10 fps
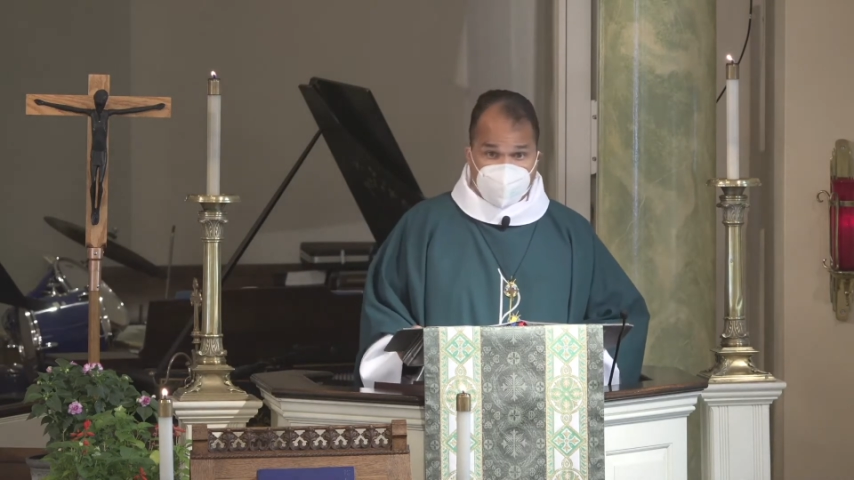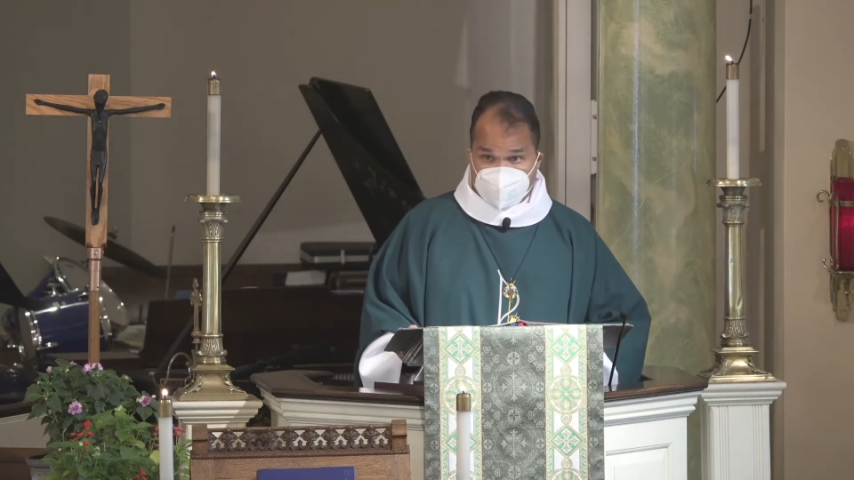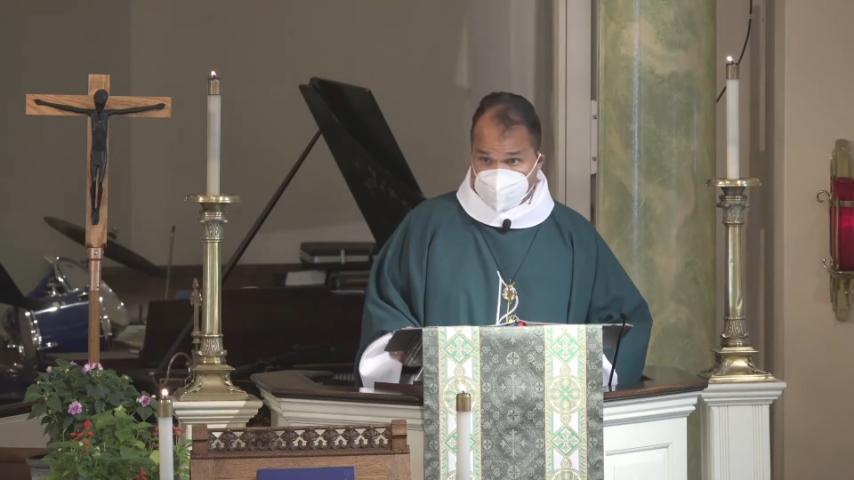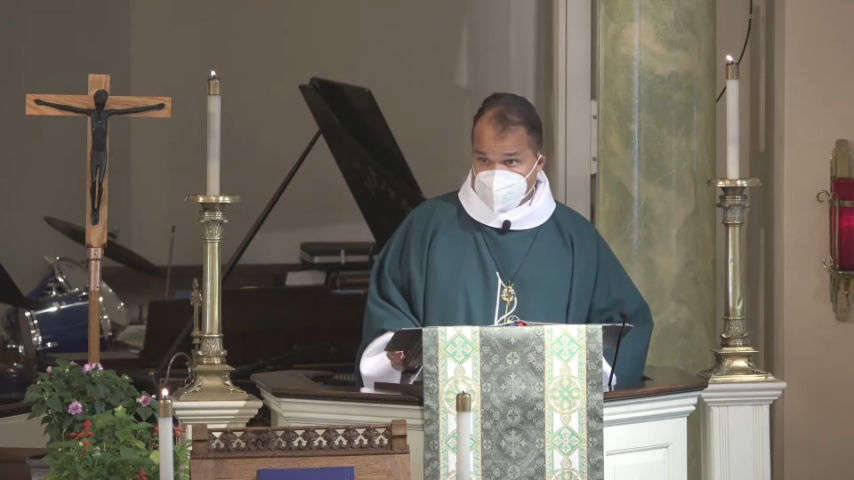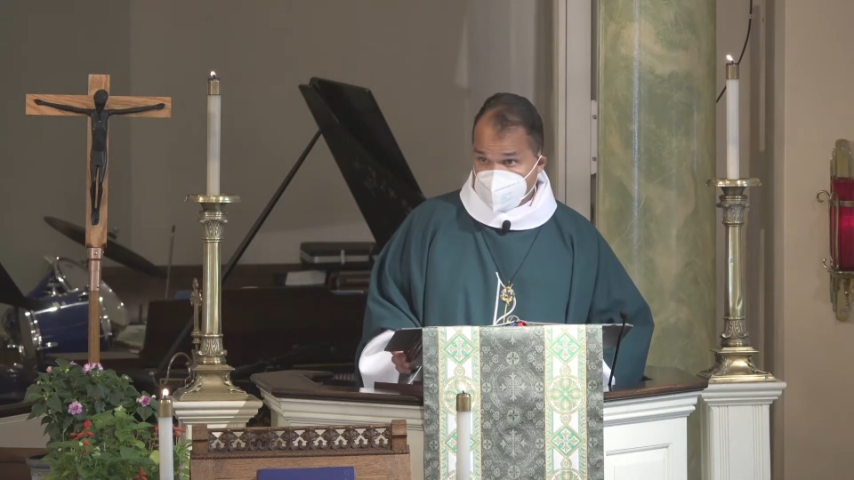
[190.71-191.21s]
that it
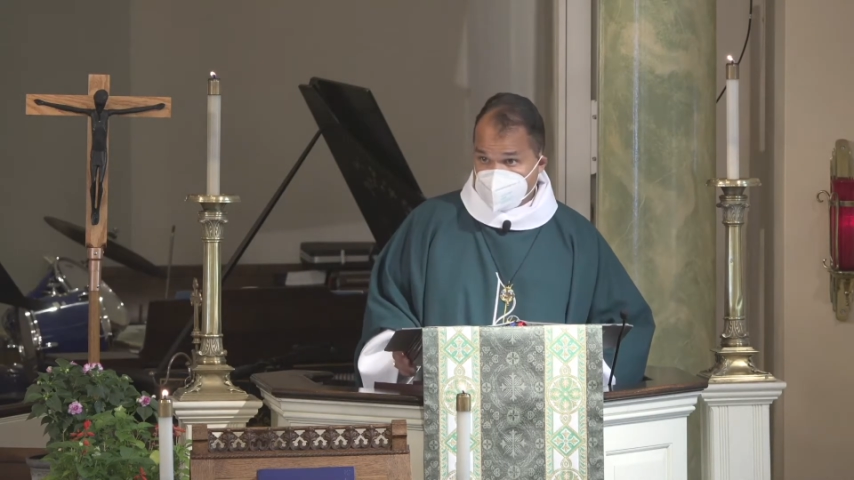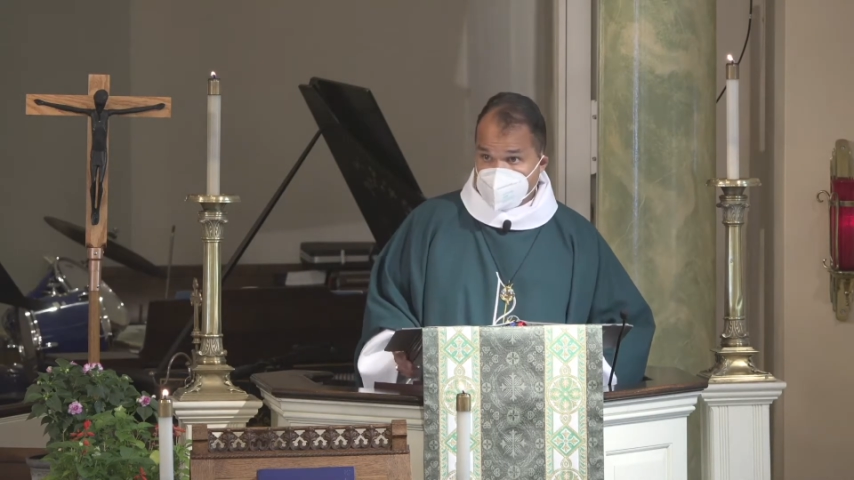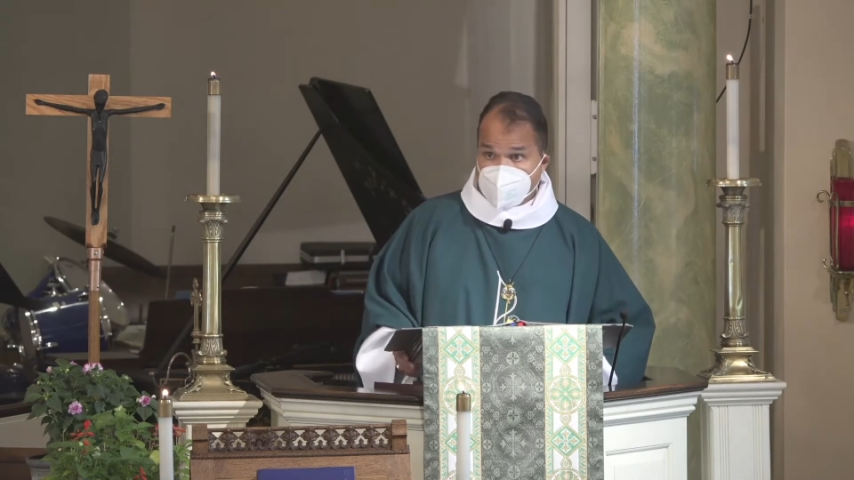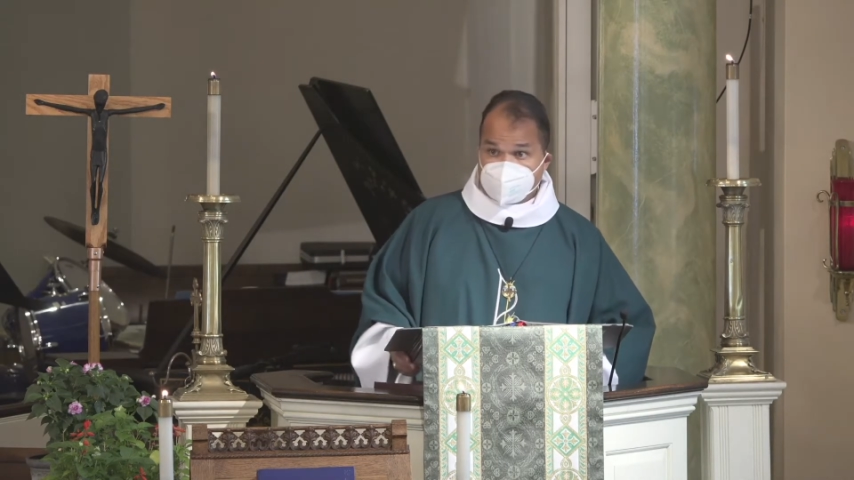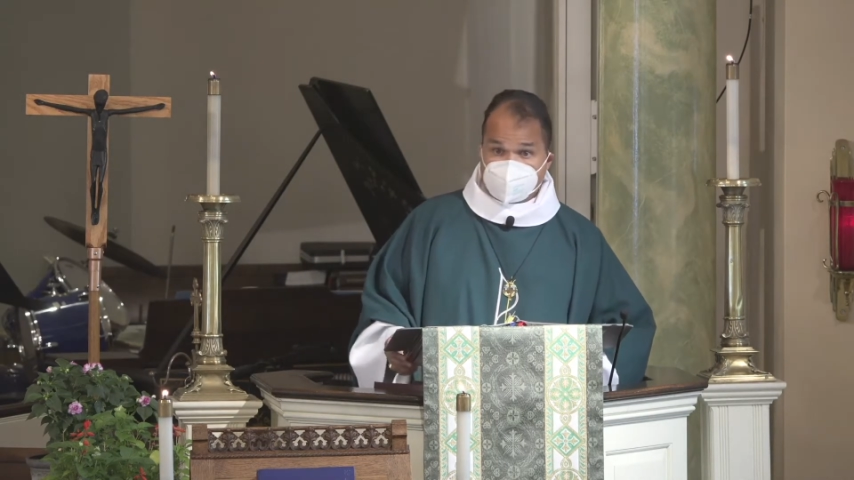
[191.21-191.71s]
was time
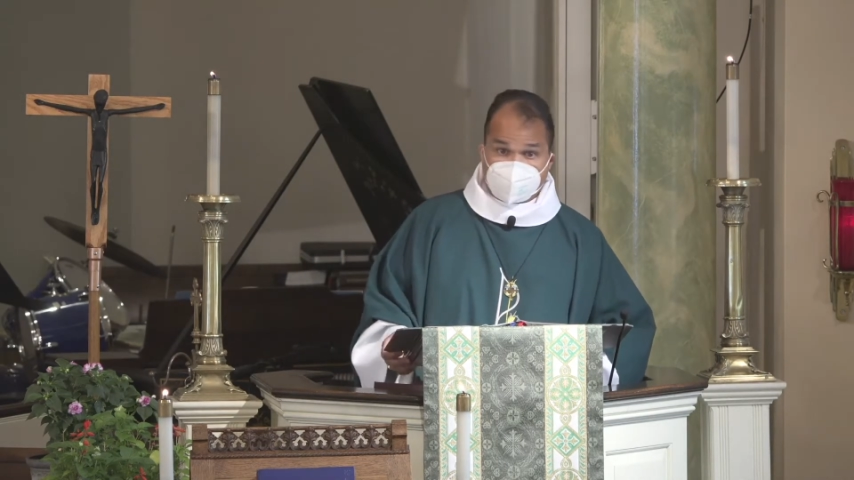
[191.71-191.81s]
to get